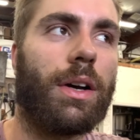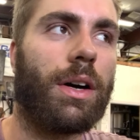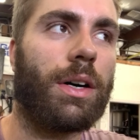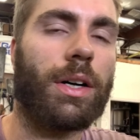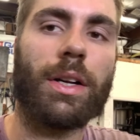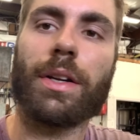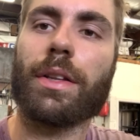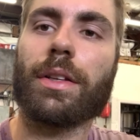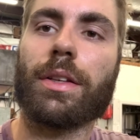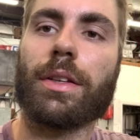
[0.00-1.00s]
On
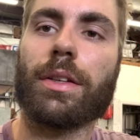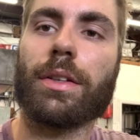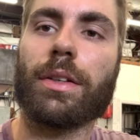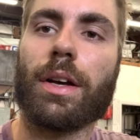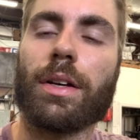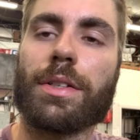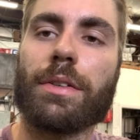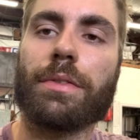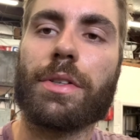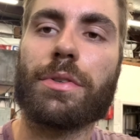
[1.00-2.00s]
the
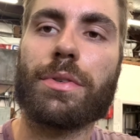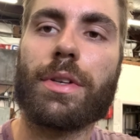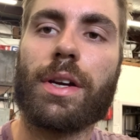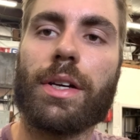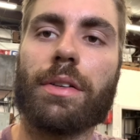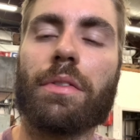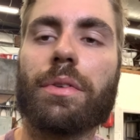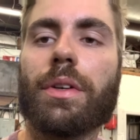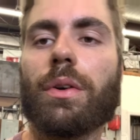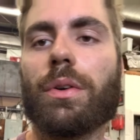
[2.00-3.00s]
differential side, the
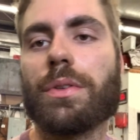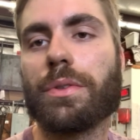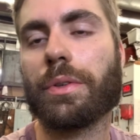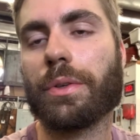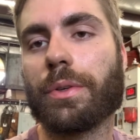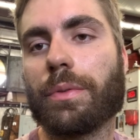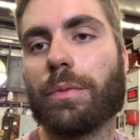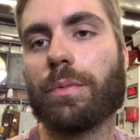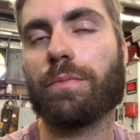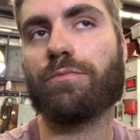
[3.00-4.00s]
3 holes are
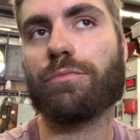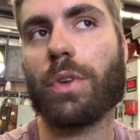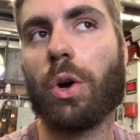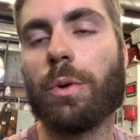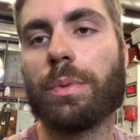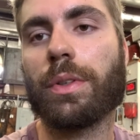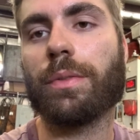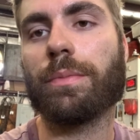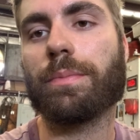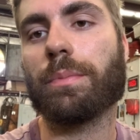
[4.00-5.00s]

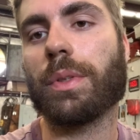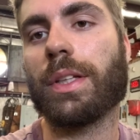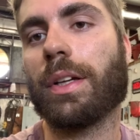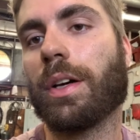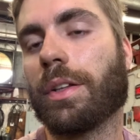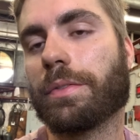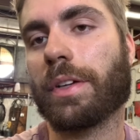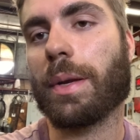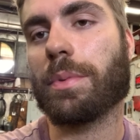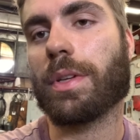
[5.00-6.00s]
open, but then on the
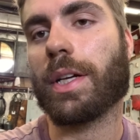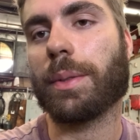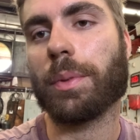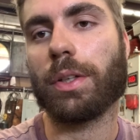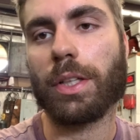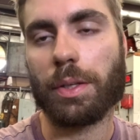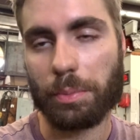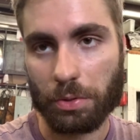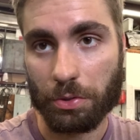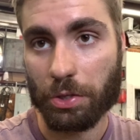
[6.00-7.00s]
frame side, I'm only
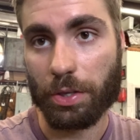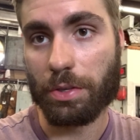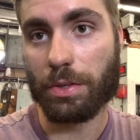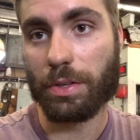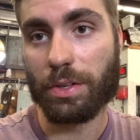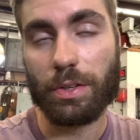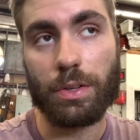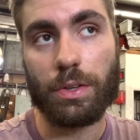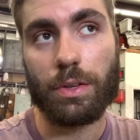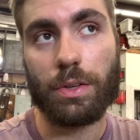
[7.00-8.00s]
able to adjust
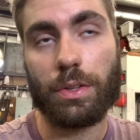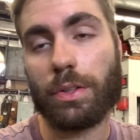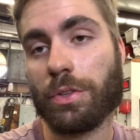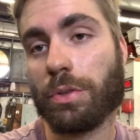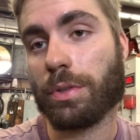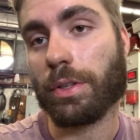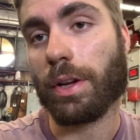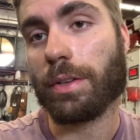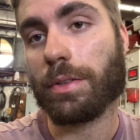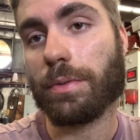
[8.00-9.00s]
the 2
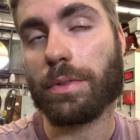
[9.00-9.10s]
slots.